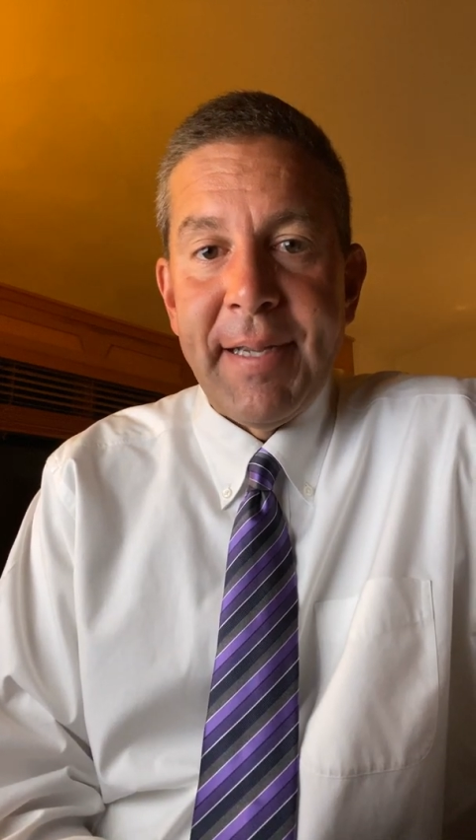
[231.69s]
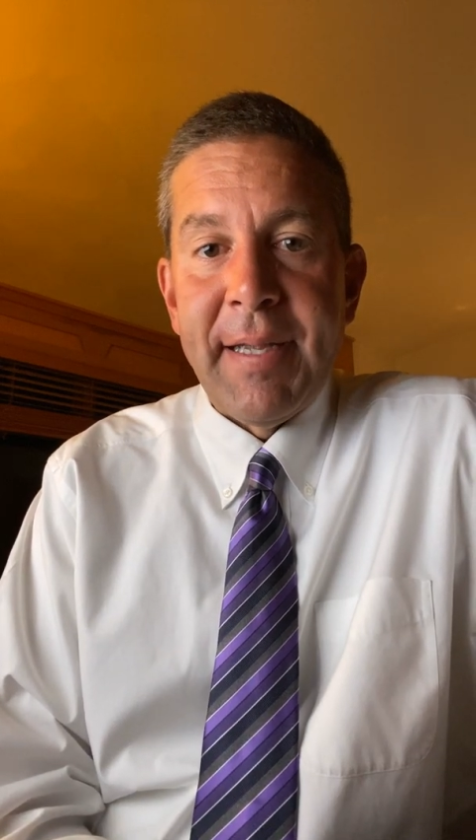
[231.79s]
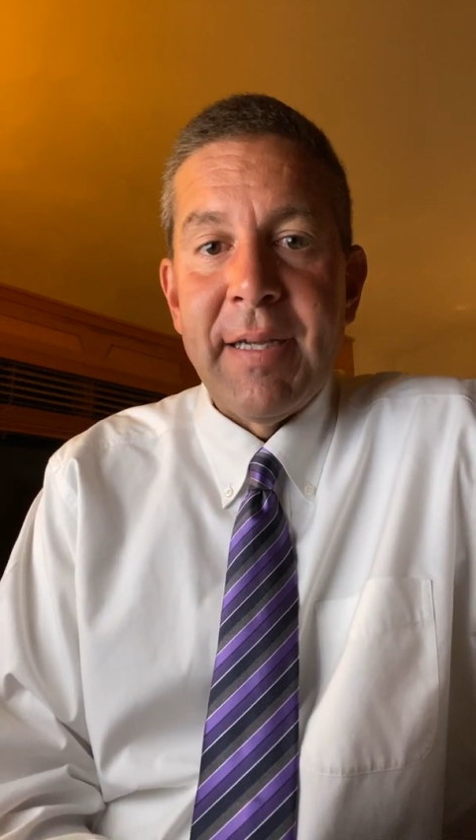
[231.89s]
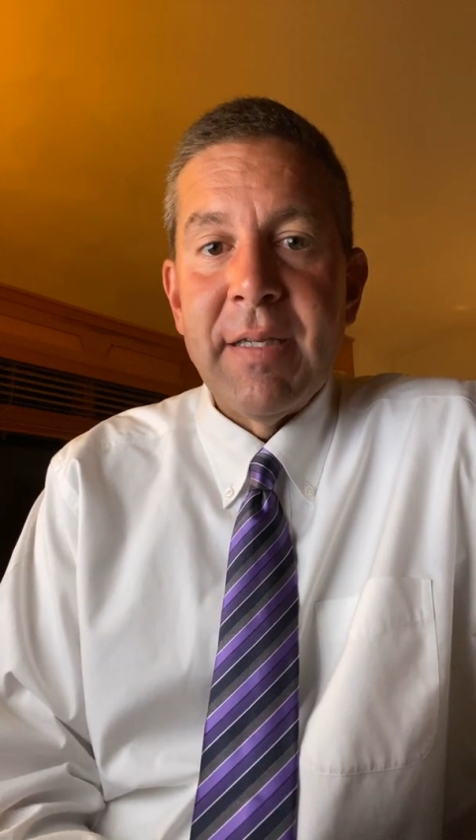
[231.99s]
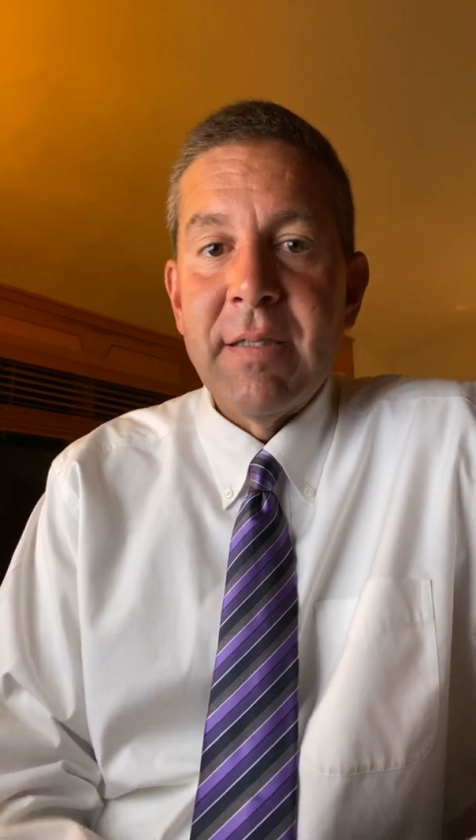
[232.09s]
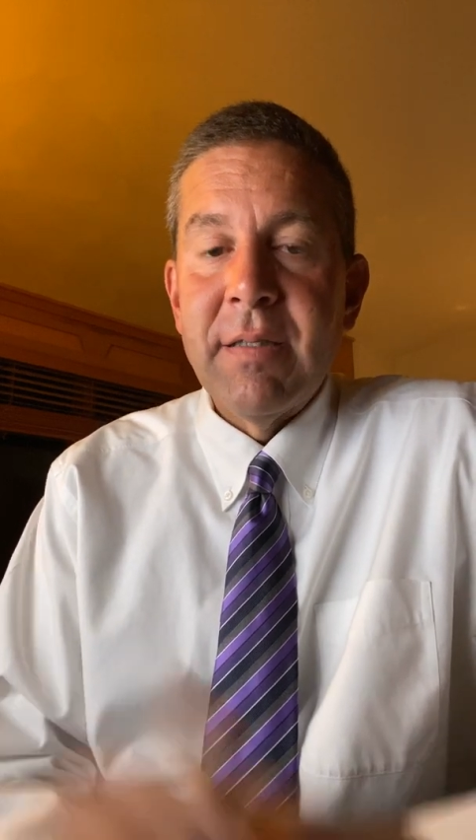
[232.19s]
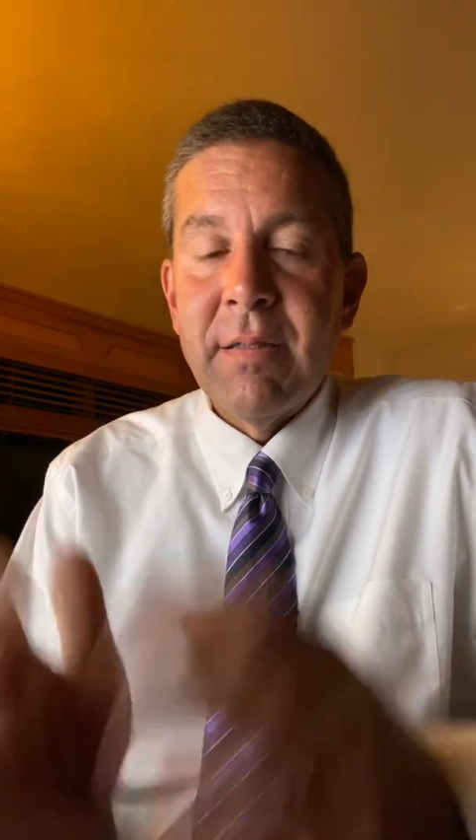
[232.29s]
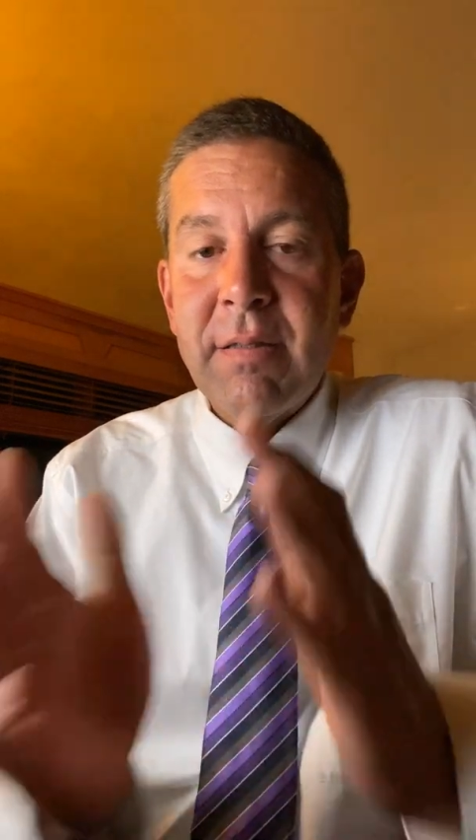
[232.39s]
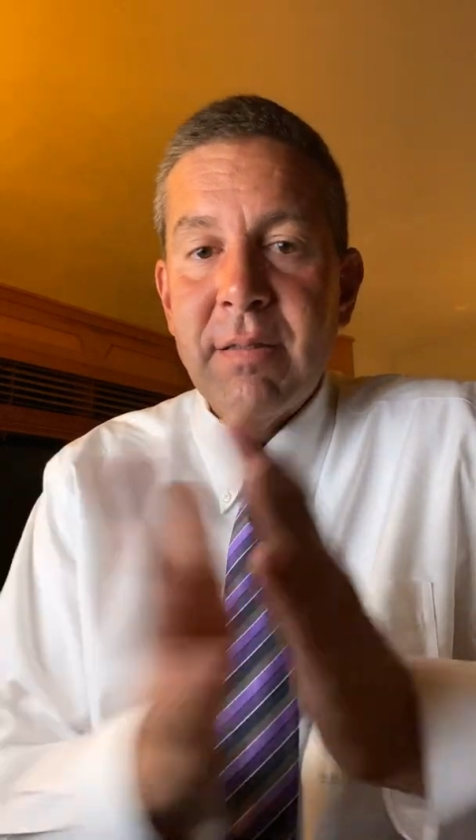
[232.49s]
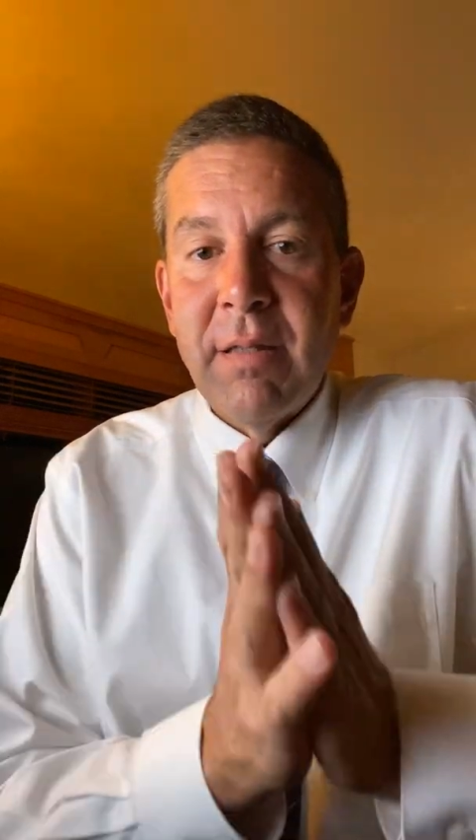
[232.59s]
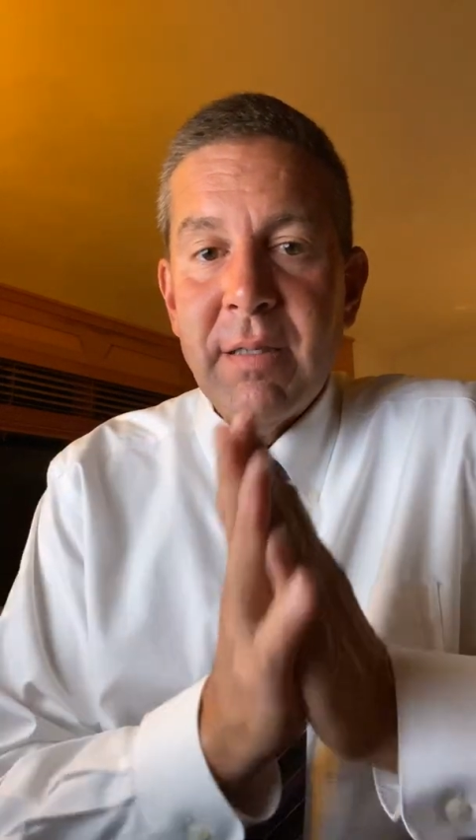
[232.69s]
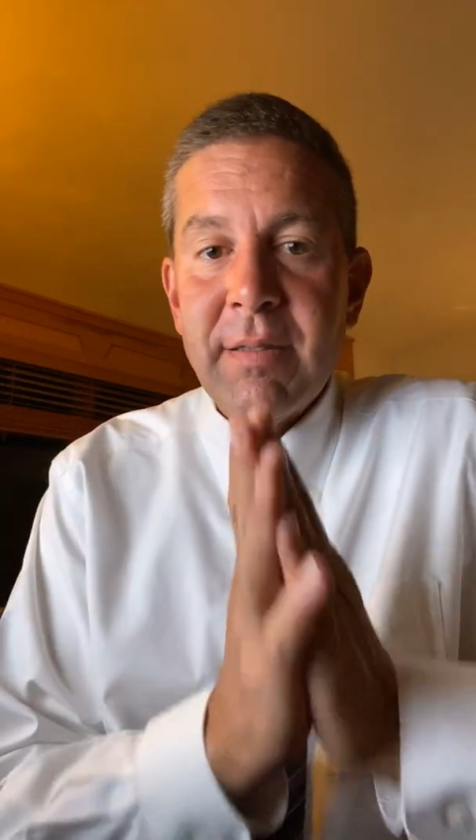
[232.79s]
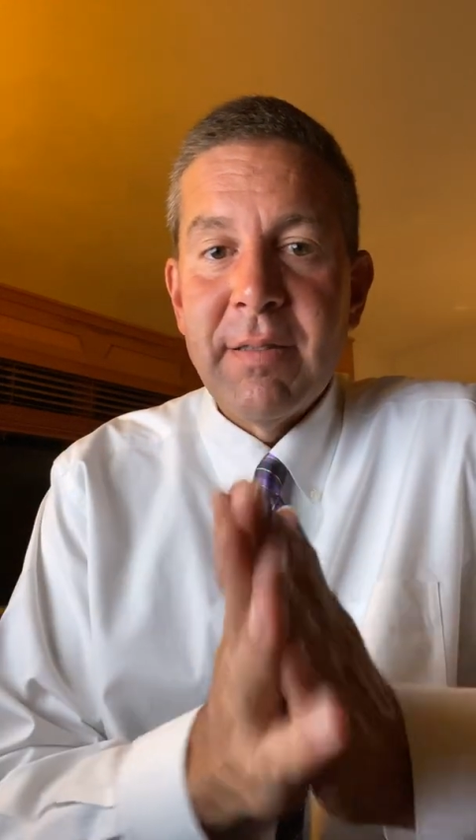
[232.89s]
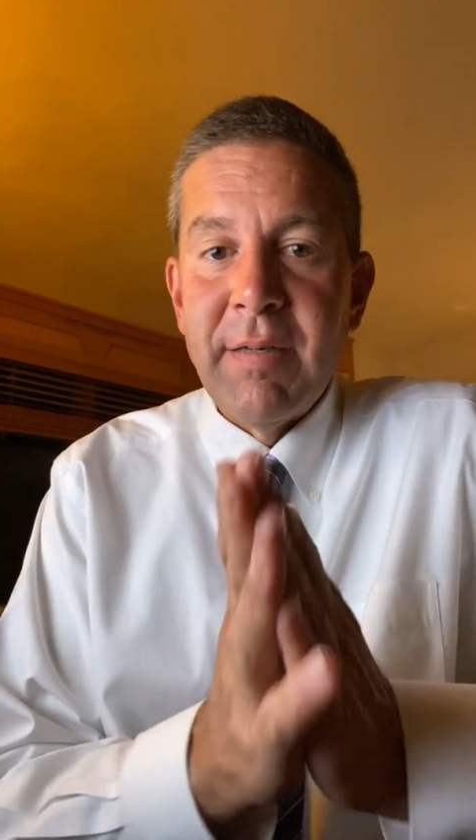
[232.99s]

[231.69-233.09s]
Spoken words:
and let us